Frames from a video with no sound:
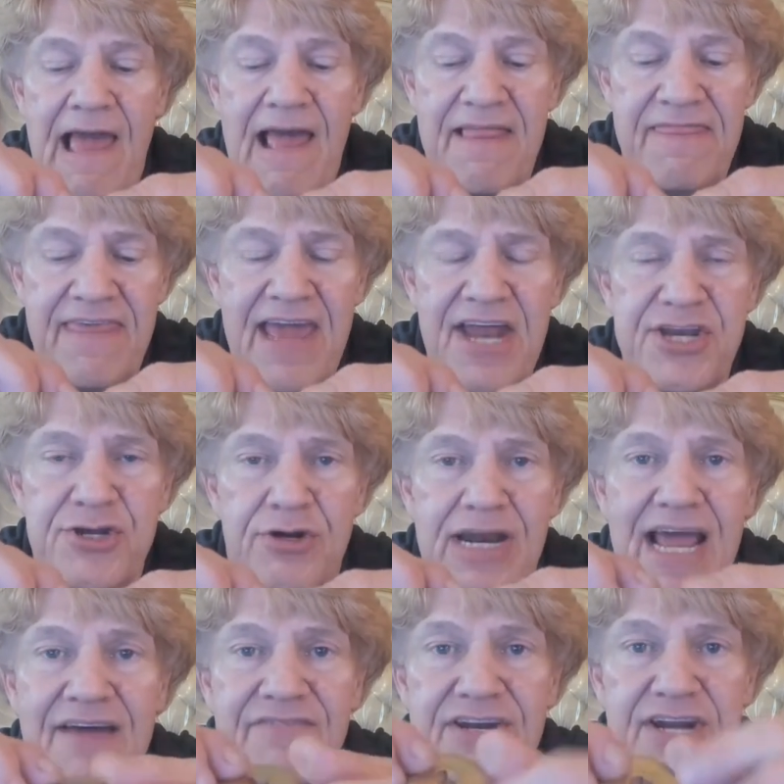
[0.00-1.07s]
And then you're going
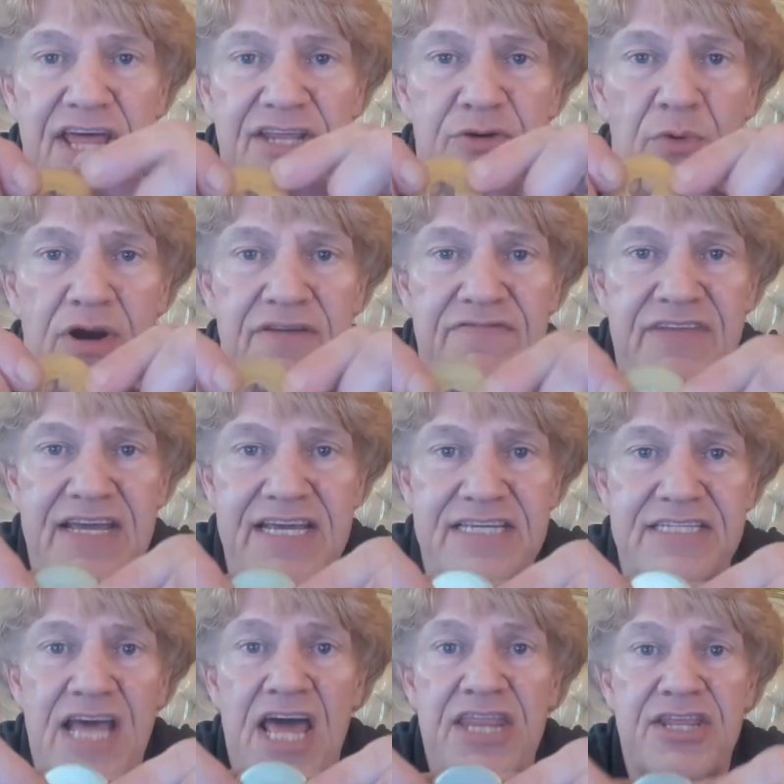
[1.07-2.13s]
to have another one of
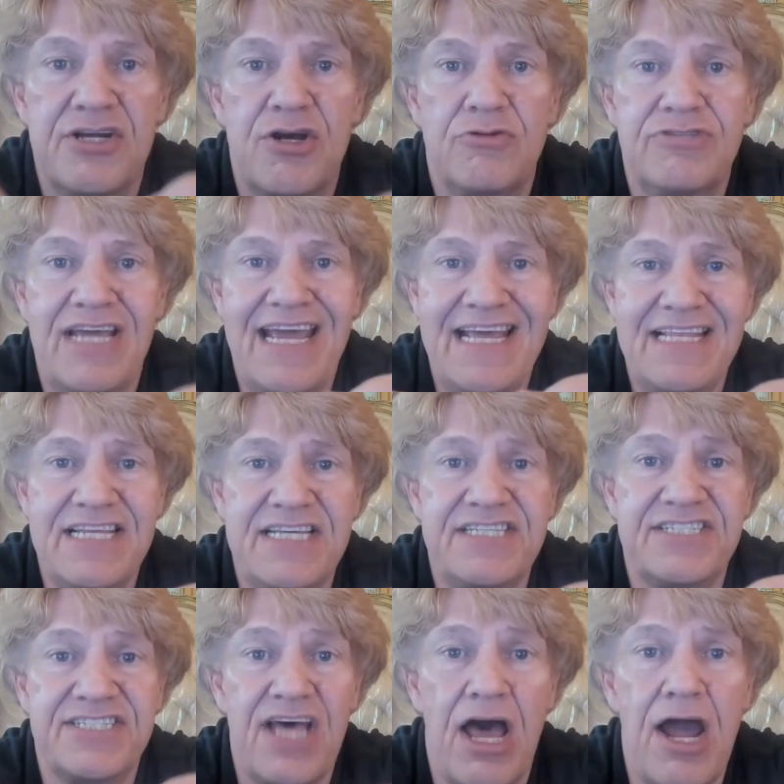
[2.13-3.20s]
these that goes
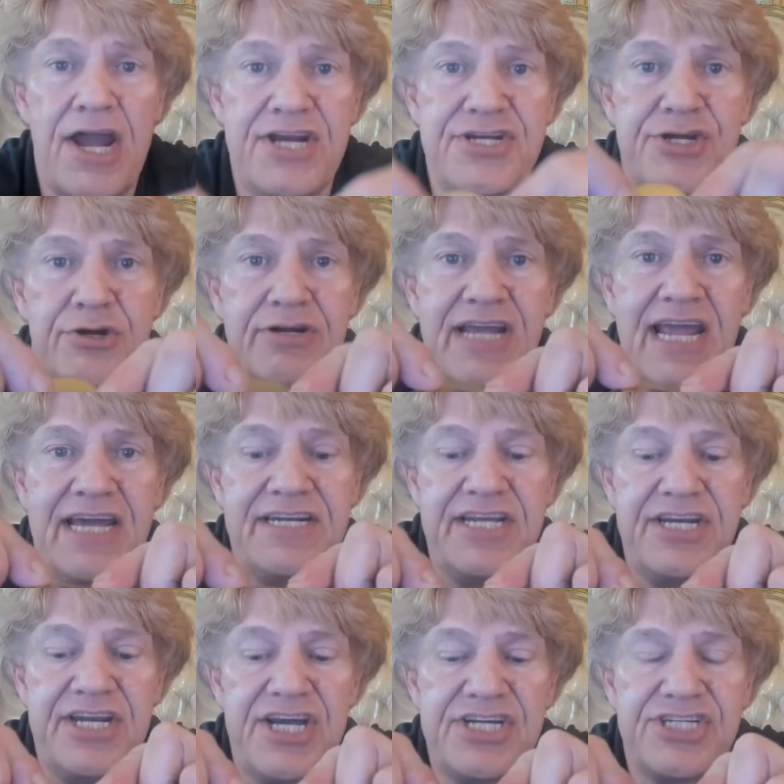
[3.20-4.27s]
inside your
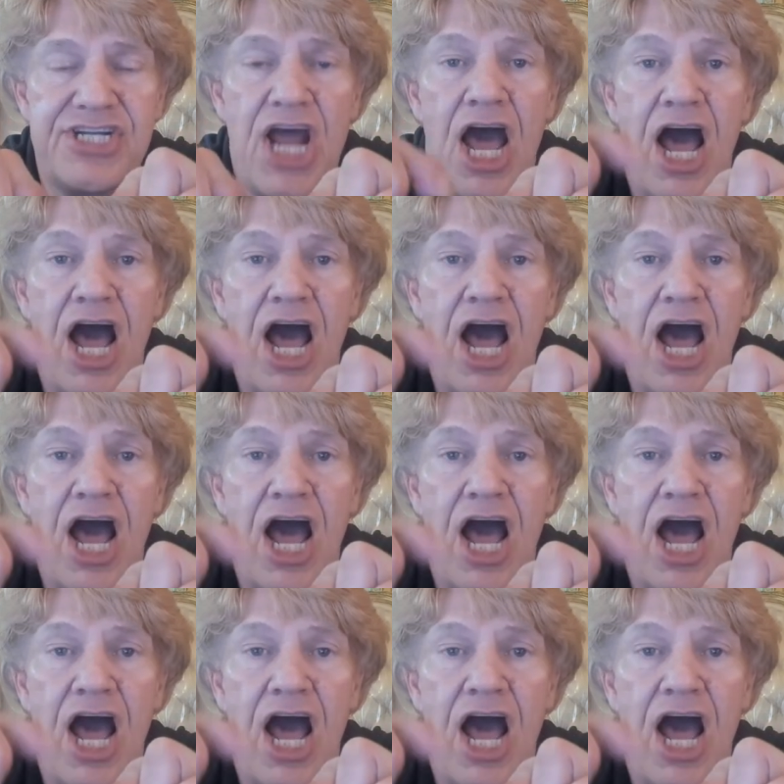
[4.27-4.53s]
candy dish